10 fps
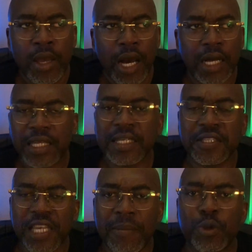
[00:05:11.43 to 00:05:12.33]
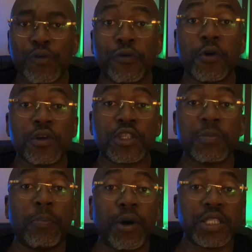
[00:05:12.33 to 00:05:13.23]
the assignment to focus on
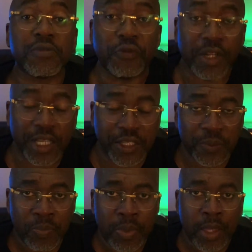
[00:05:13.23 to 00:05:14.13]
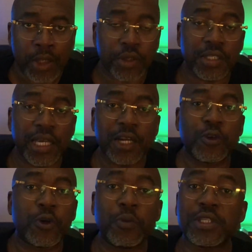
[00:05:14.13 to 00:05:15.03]
positive feelings. The second
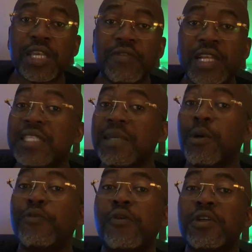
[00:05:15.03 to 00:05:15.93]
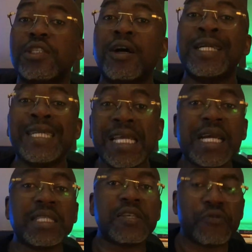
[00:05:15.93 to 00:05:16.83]
group was given the assignment of focusing on
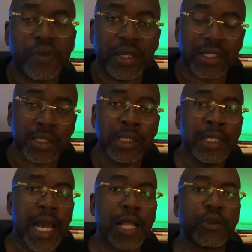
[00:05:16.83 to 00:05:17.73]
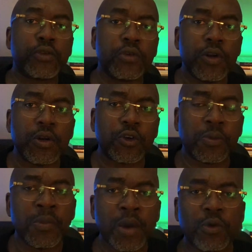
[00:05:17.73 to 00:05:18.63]
negative feelings, and the third
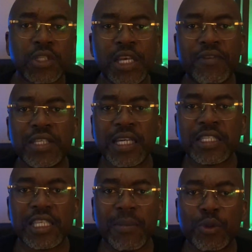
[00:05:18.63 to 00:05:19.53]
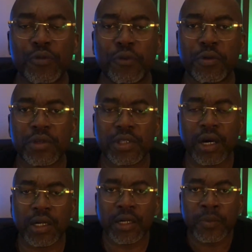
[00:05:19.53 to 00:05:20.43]
group was given the assignment to focus
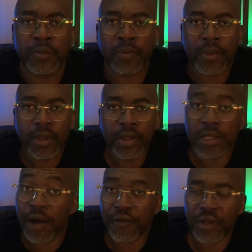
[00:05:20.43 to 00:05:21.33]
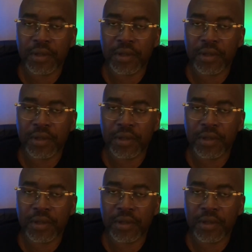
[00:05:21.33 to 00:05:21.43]
on nothing.